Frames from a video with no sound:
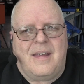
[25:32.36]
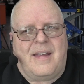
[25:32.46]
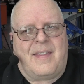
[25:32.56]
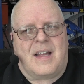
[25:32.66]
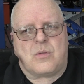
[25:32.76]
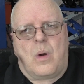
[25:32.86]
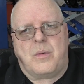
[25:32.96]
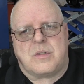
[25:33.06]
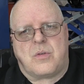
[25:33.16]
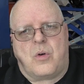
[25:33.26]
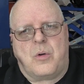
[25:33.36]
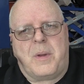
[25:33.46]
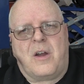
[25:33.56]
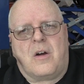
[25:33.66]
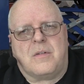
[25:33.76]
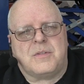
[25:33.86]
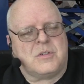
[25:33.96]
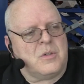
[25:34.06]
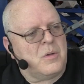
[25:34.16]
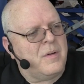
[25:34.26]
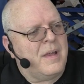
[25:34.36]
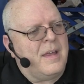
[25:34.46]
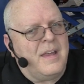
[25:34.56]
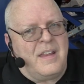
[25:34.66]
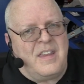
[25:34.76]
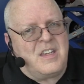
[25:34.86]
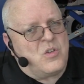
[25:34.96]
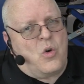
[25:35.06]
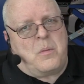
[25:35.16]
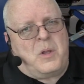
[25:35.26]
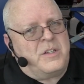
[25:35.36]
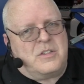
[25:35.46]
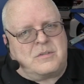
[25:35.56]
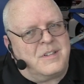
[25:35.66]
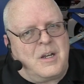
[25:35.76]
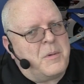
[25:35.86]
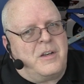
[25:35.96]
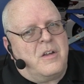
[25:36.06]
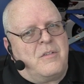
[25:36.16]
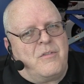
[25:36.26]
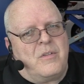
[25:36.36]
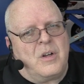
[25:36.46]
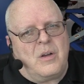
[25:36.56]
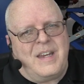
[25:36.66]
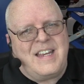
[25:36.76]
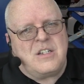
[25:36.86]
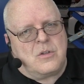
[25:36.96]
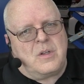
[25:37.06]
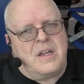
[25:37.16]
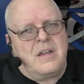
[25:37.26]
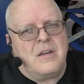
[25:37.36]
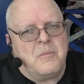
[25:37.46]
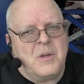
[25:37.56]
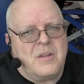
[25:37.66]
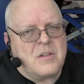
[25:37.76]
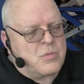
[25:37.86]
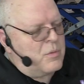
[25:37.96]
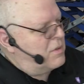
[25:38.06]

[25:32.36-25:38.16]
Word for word: and that's what was throwing me off. So these normally just come undone easily, but this one